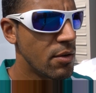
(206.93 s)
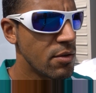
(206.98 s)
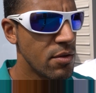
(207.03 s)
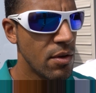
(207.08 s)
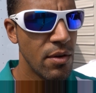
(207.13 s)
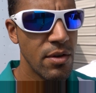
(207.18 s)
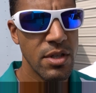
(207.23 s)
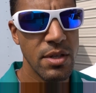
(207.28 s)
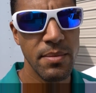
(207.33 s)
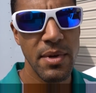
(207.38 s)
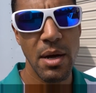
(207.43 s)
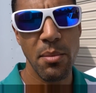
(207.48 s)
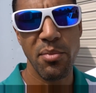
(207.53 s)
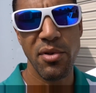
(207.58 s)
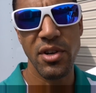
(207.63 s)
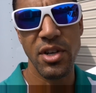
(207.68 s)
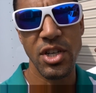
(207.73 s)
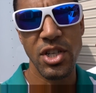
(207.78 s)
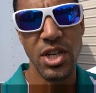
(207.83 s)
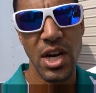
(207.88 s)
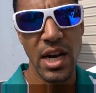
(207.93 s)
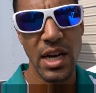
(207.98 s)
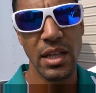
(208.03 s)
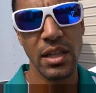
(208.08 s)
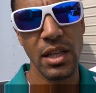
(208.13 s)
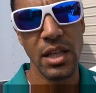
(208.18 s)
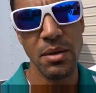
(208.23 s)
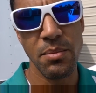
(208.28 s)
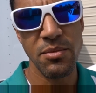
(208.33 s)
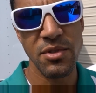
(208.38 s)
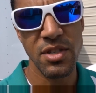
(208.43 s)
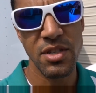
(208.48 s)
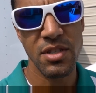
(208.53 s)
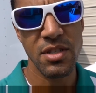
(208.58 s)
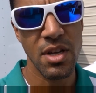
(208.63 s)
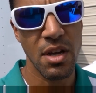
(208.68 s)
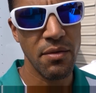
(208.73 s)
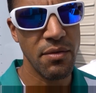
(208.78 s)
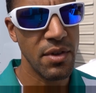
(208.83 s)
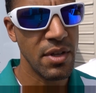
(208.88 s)
As long as I'm not putting giant limbs and
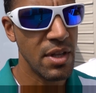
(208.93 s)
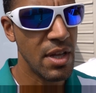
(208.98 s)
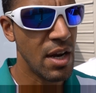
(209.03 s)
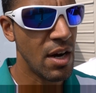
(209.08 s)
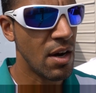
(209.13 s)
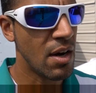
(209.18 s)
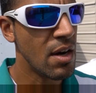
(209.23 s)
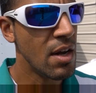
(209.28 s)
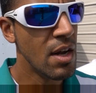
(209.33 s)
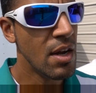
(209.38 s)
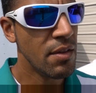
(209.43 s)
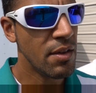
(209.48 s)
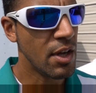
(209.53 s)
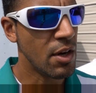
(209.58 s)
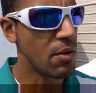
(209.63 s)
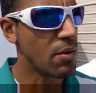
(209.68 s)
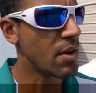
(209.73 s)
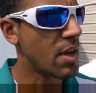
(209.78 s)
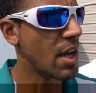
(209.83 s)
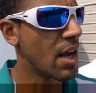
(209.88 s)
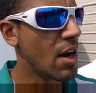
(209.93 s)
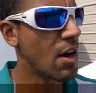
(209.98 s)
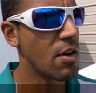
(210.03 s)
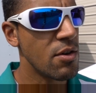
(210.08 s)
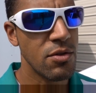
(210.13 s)
stuff in there, they don't care.